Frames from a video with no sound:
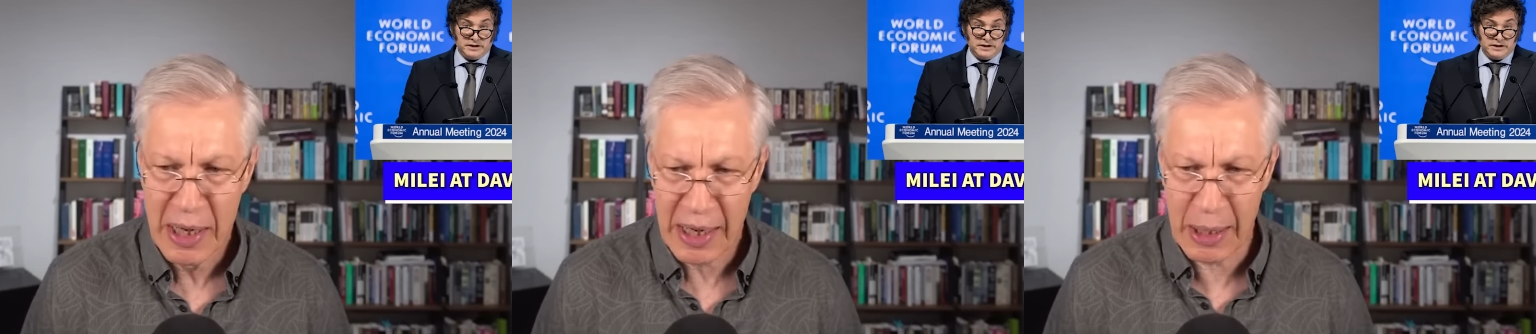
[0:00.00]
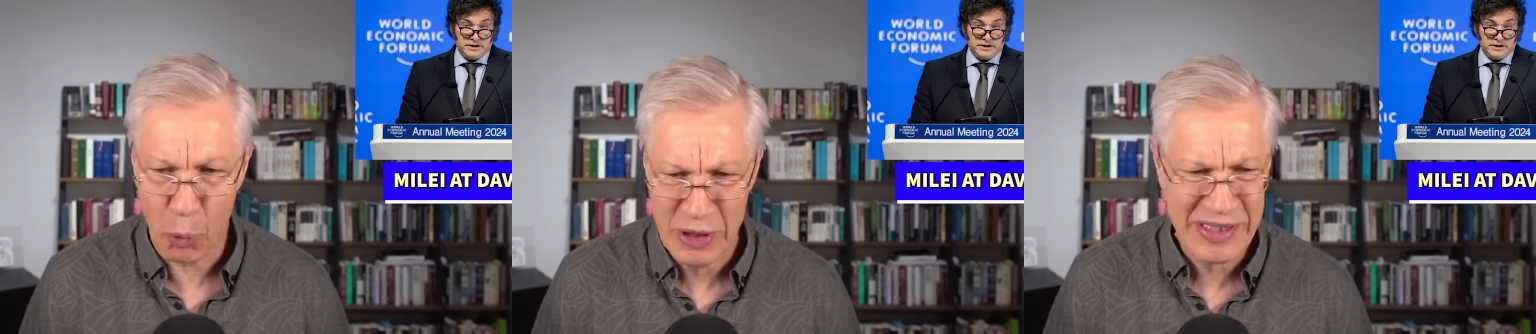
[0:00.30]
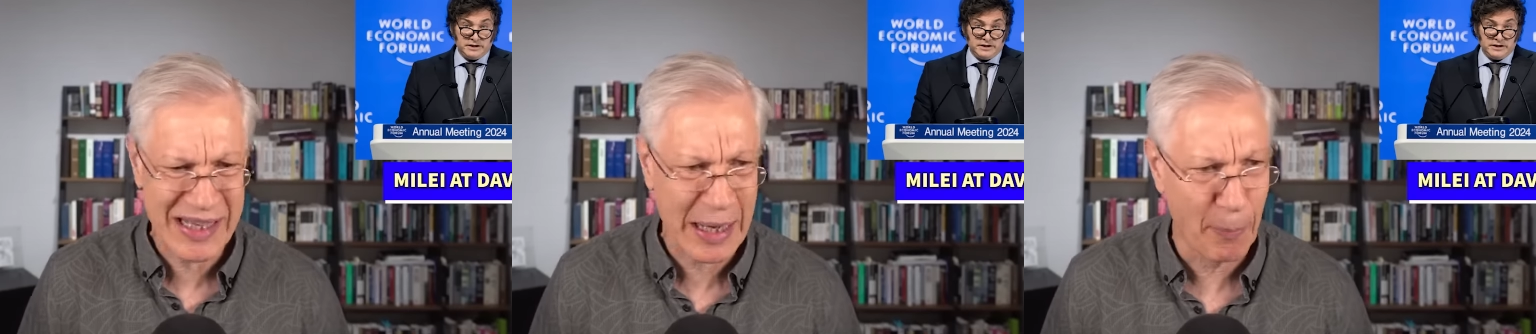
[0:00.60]
Speaker 1: It wouldn't
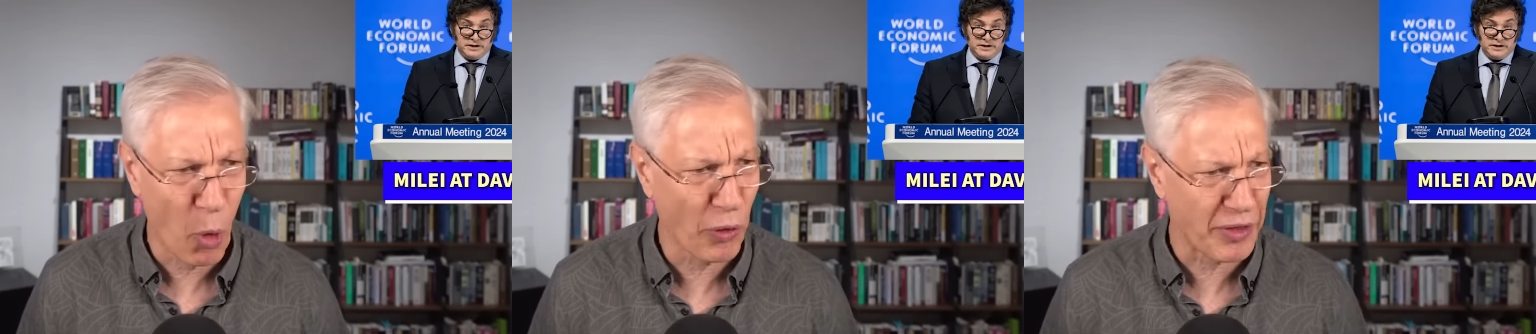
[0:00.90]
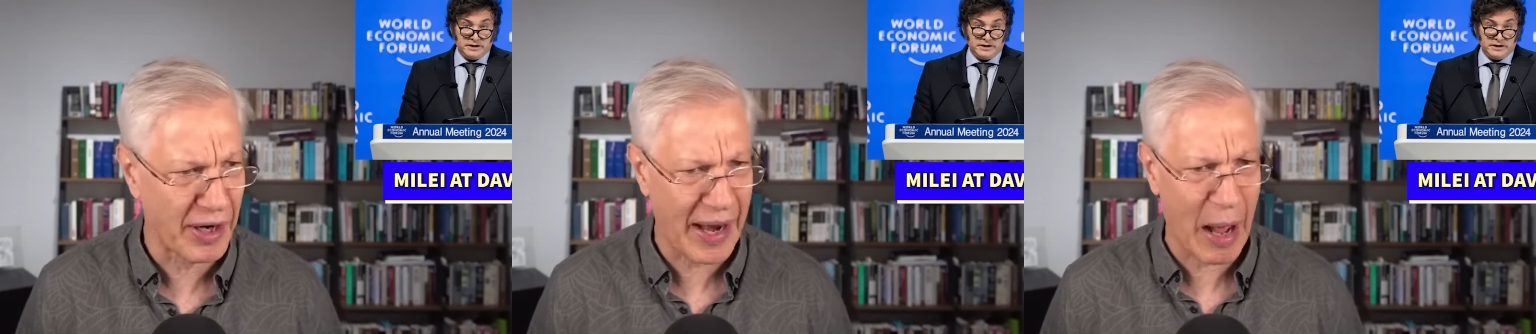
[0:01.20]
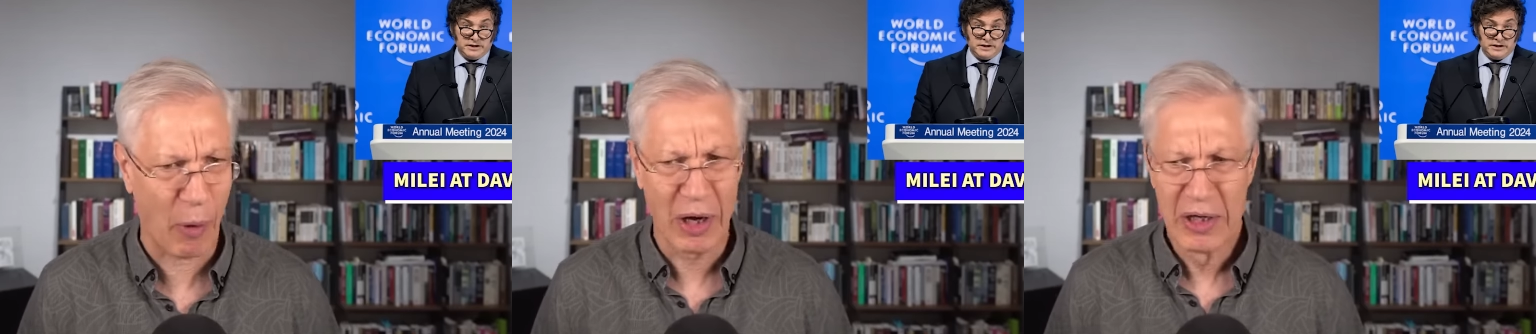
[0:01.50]
take more than an
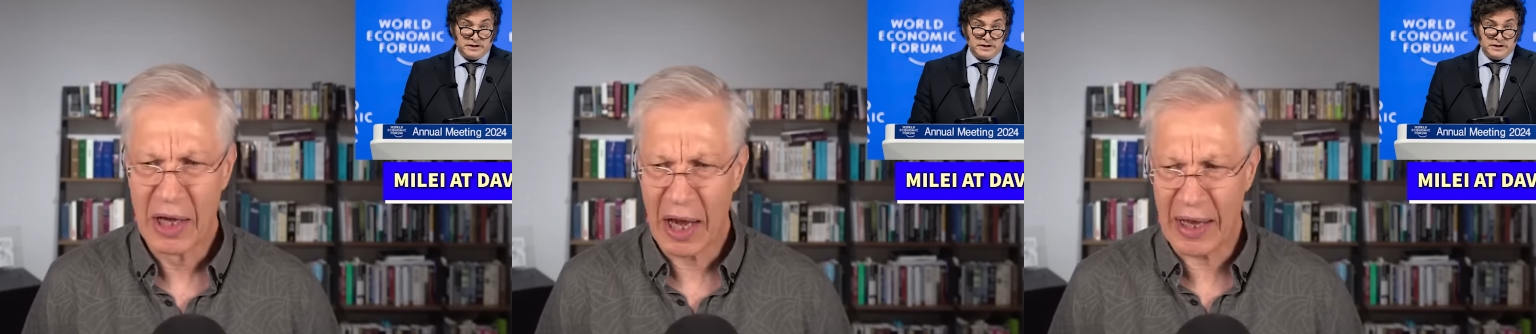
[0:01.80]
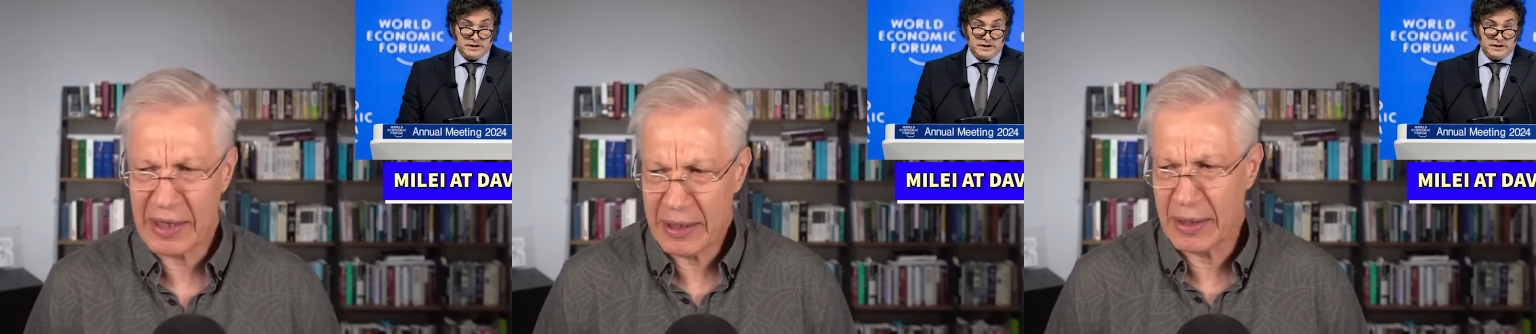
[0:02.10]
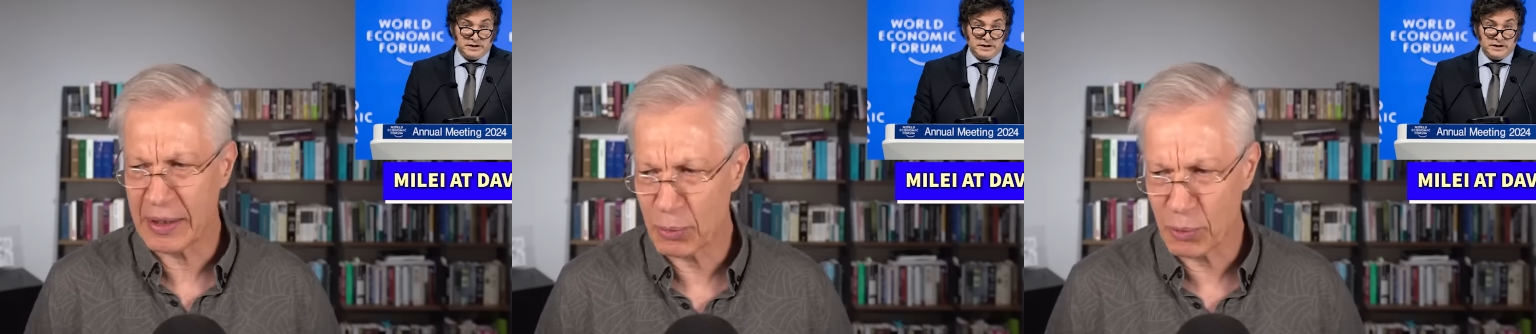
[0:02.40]
hour, and he
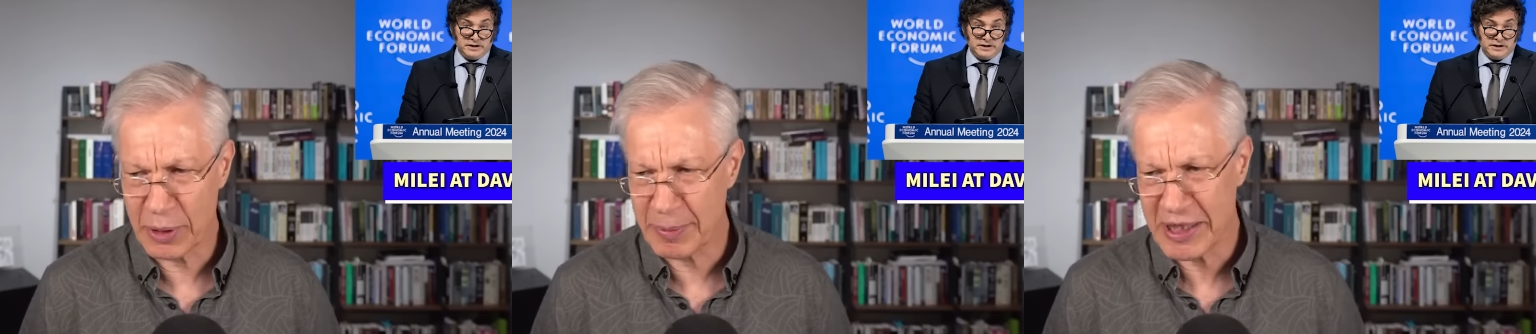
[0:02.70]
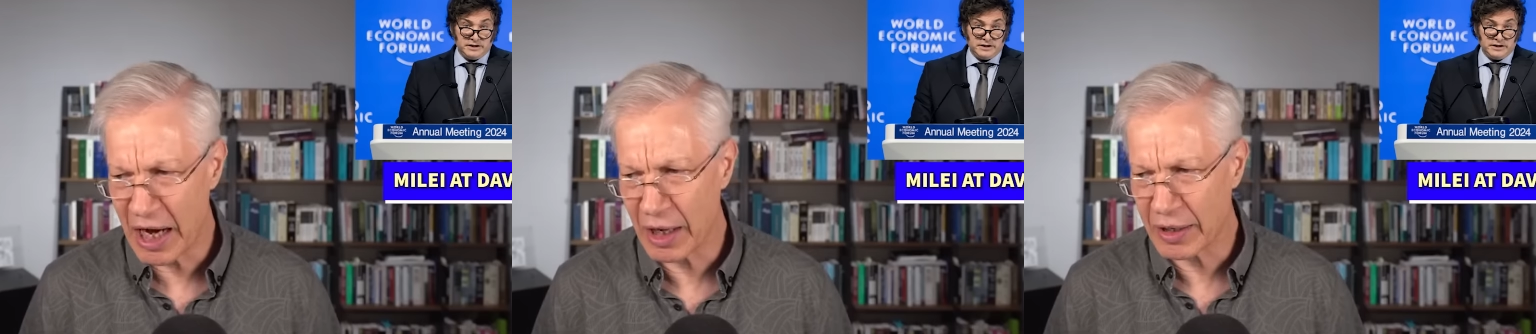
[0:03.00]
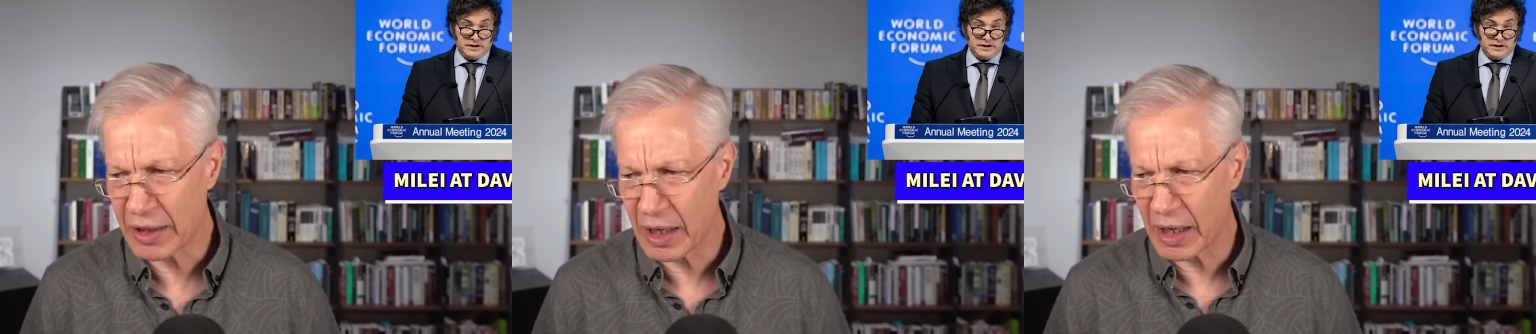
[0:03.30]
and we'd be
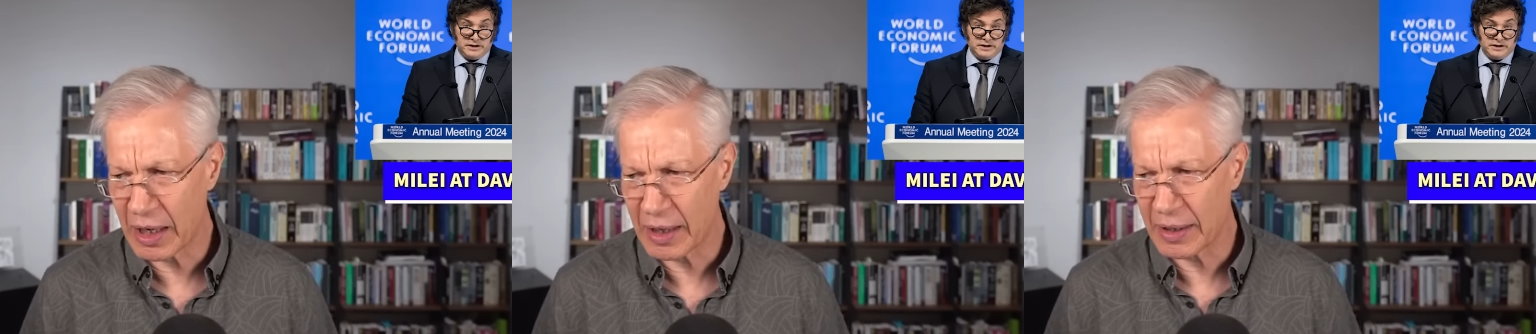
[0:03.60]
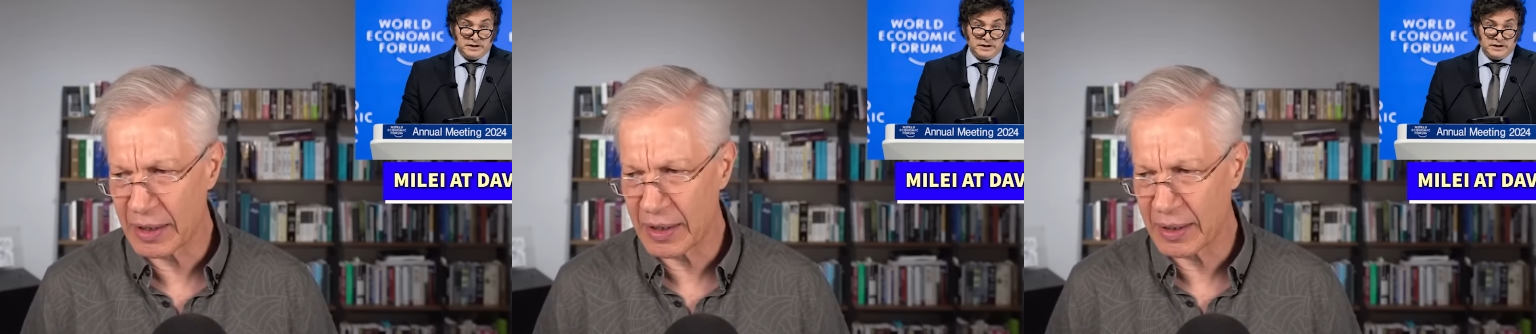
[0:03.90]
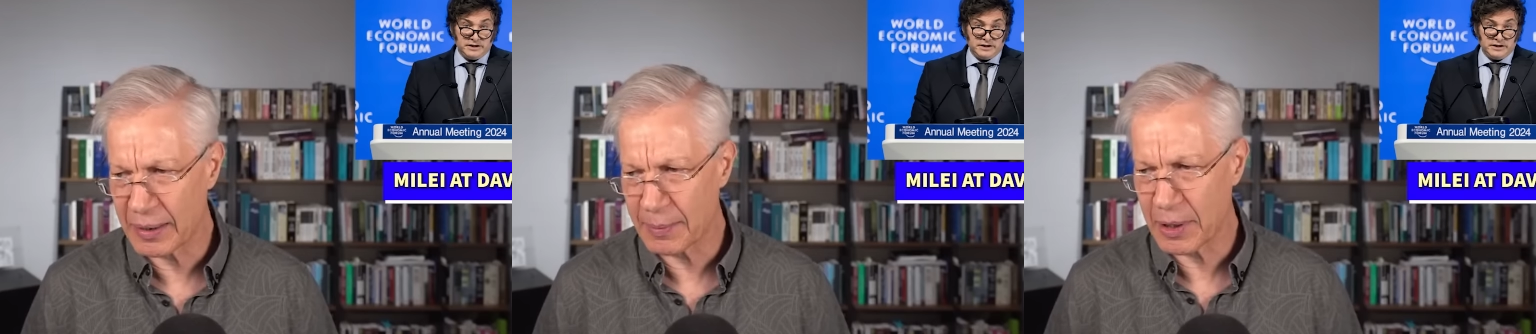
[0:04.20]
done. Uh,
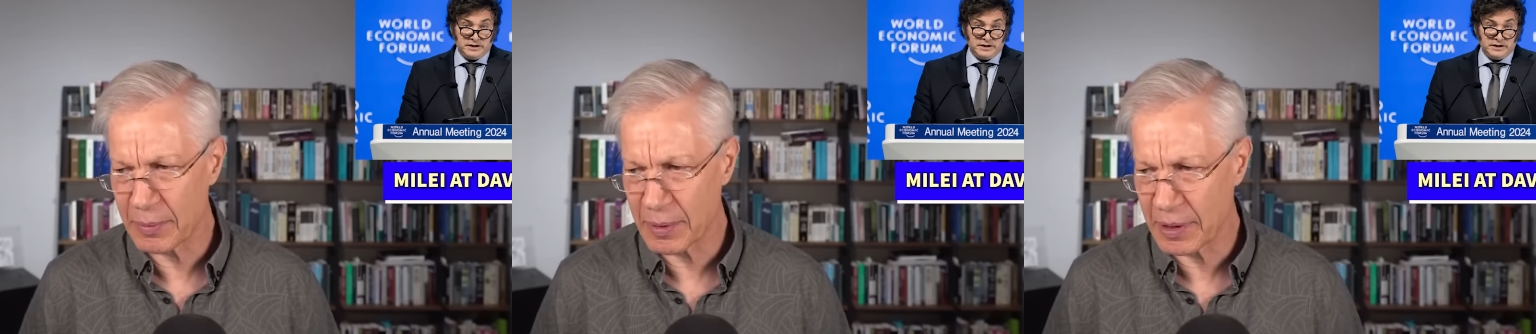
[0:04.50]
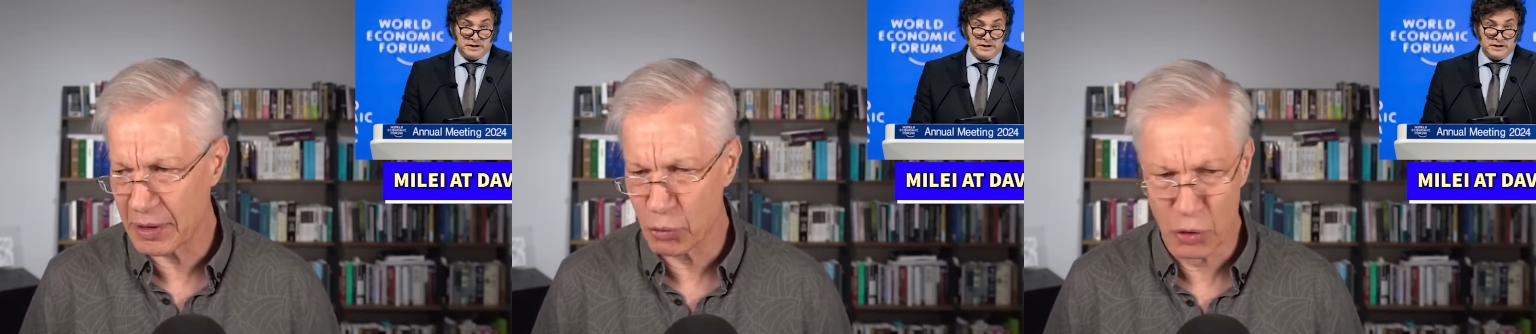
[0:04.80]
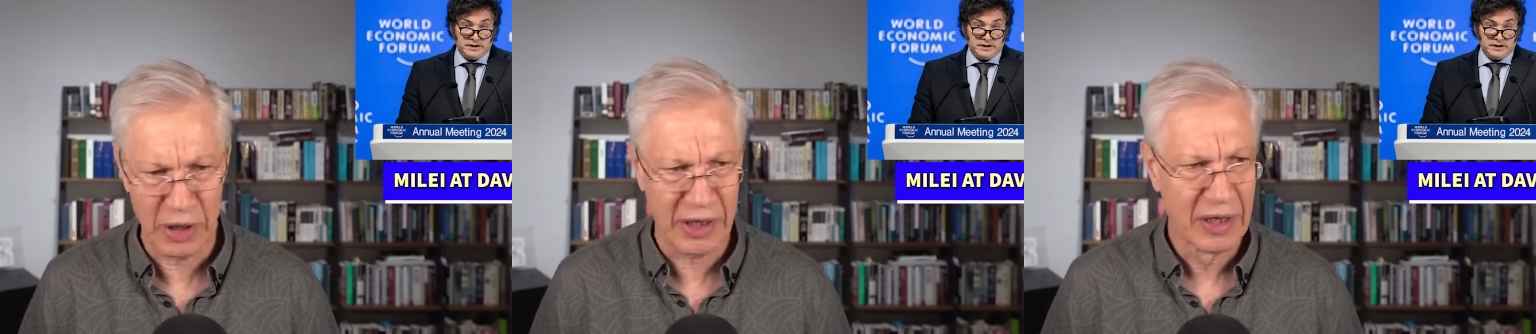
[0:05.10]
it, it, it
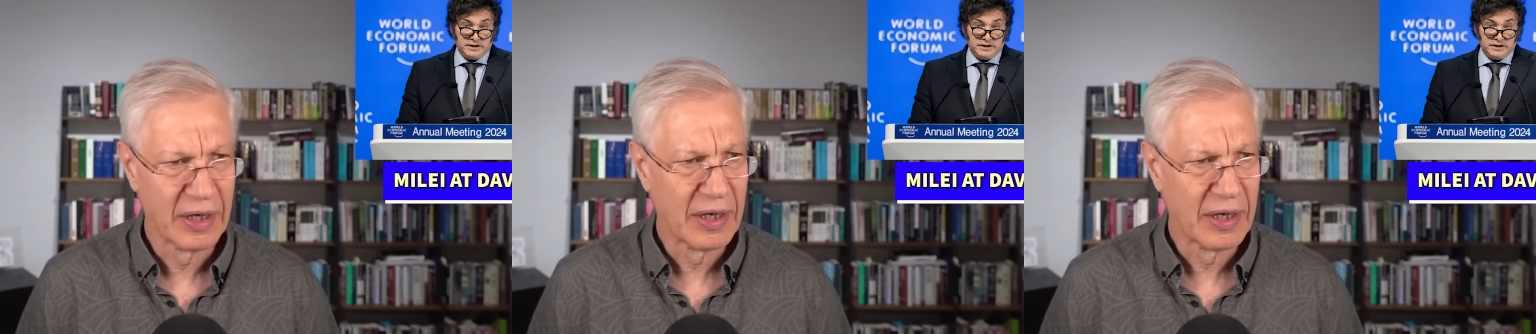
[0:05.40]
really